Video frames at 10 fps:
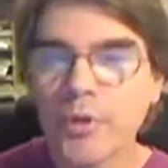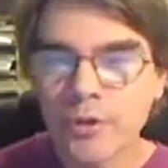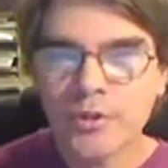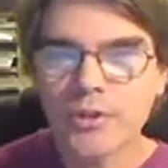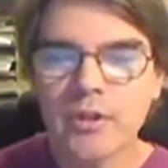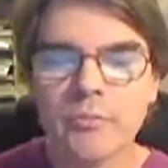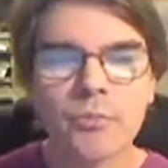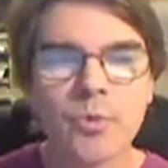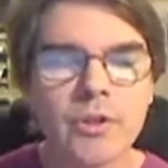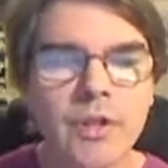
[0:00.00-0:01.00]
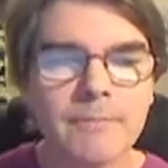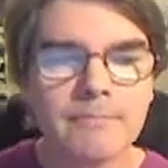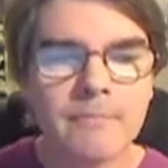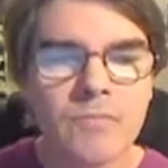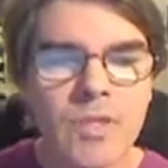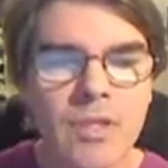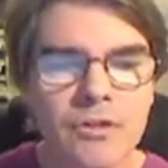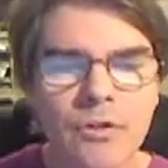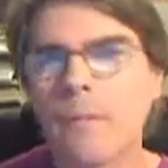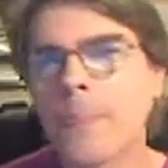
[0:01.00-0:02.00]
pyramid scheme at one time.
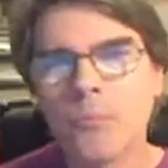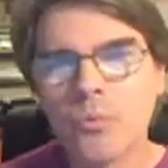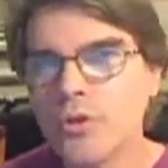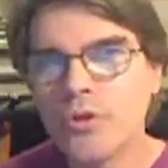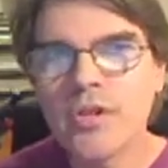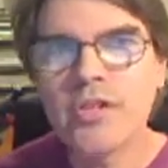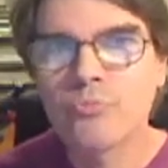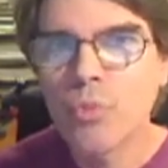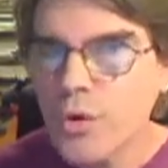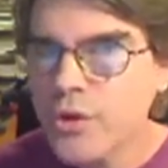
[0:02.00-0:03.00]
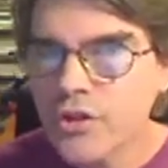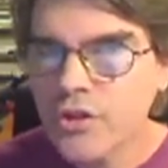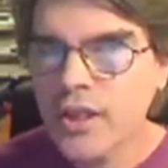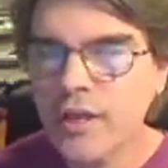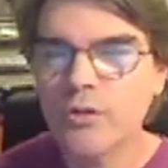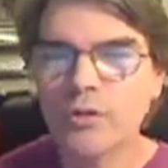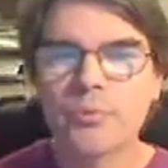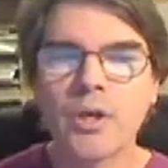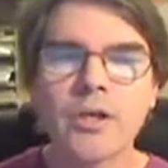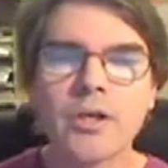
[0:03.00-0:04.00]
So it's more than just having a
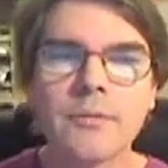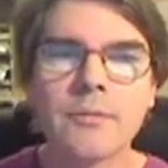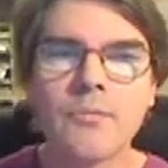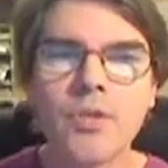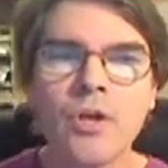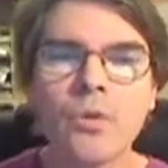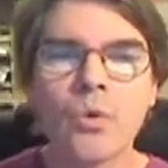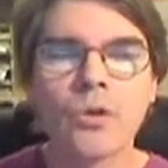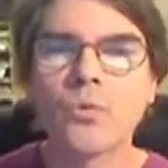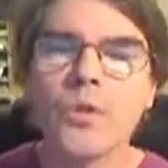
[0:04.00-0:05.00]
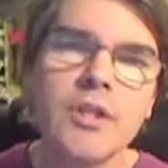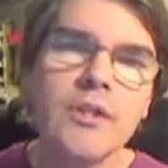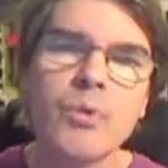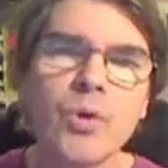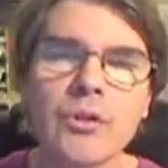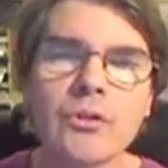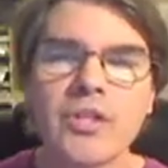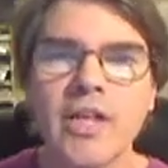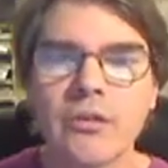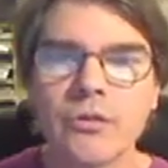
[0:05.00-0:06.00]
product. What it really boils
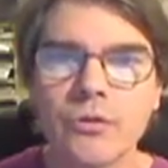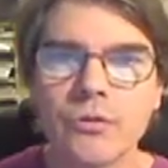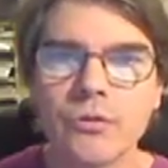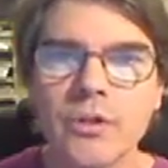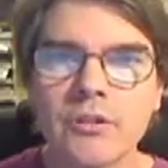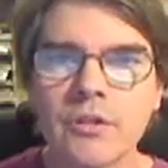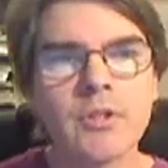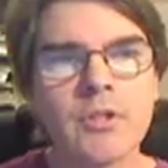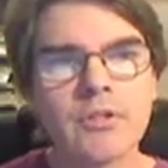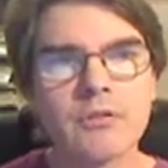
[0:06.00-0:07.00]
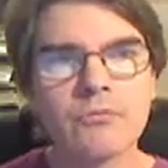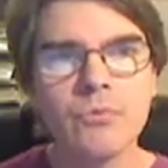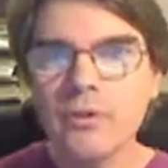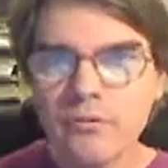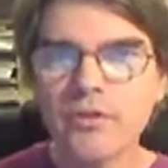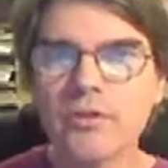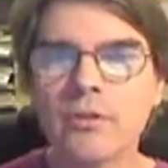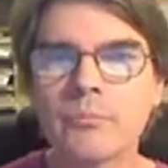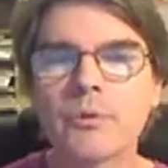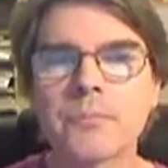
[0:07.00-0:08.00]
down to is something that's really very
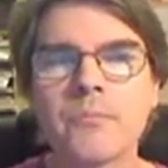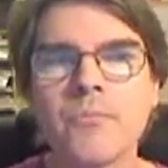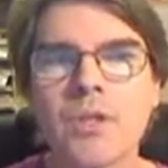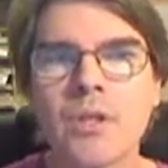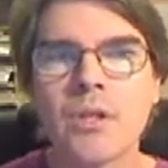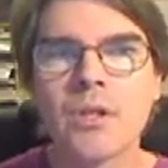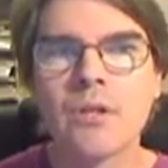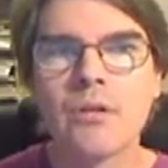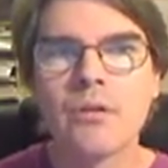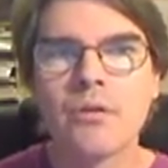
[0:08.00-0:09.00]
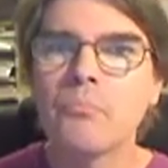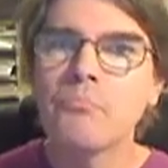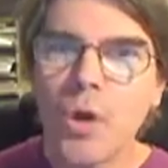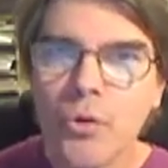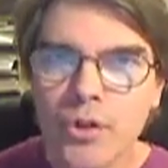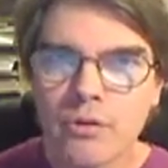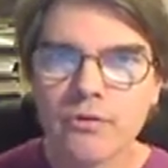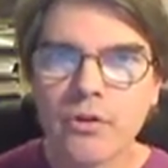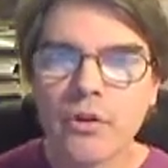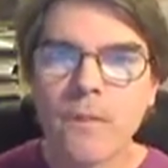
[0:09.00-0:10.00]
simple. The
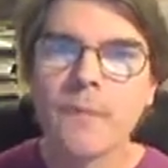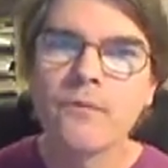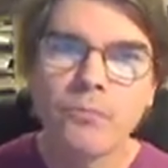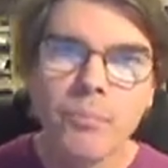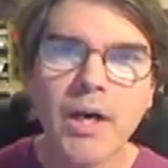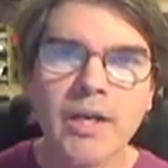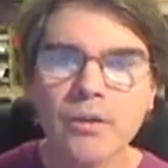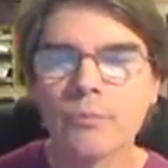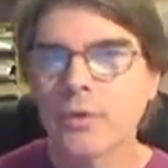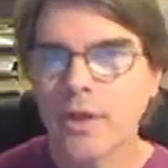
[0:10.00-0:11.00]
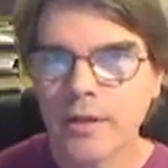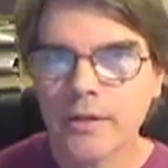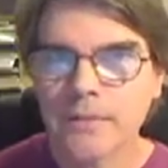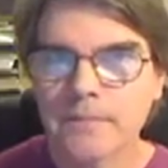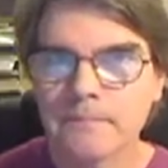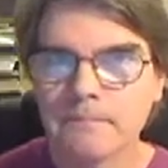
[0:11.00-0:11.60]
motive for buying the product.